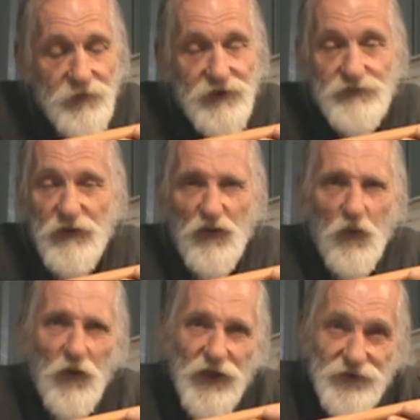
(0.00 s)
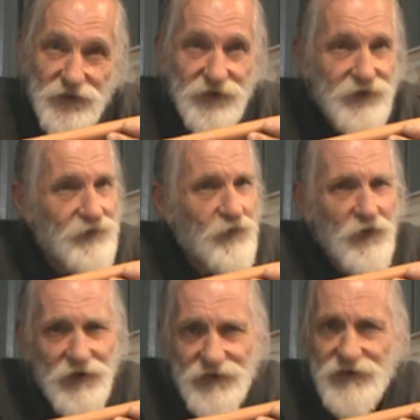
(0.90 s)
But it's been windy and
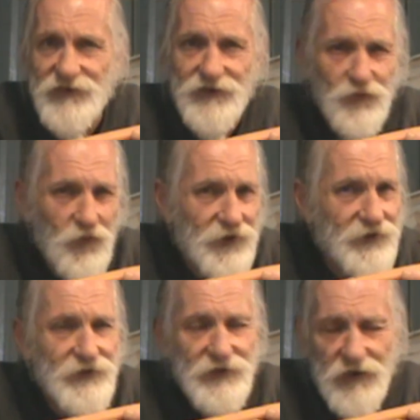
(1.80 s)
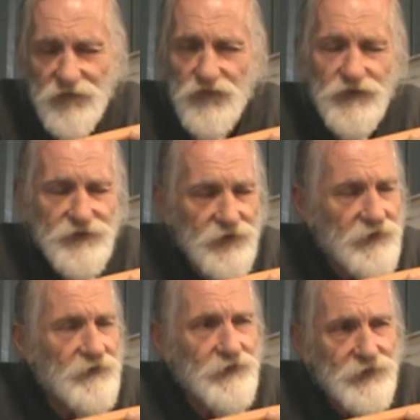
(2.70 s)
windy and windy every
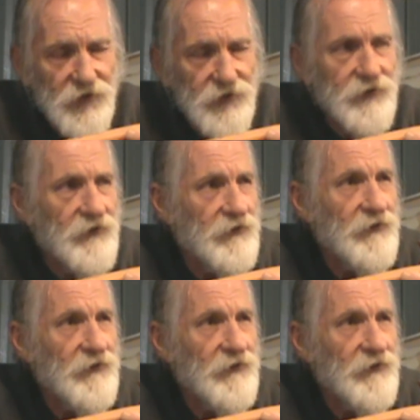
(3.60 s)
single day.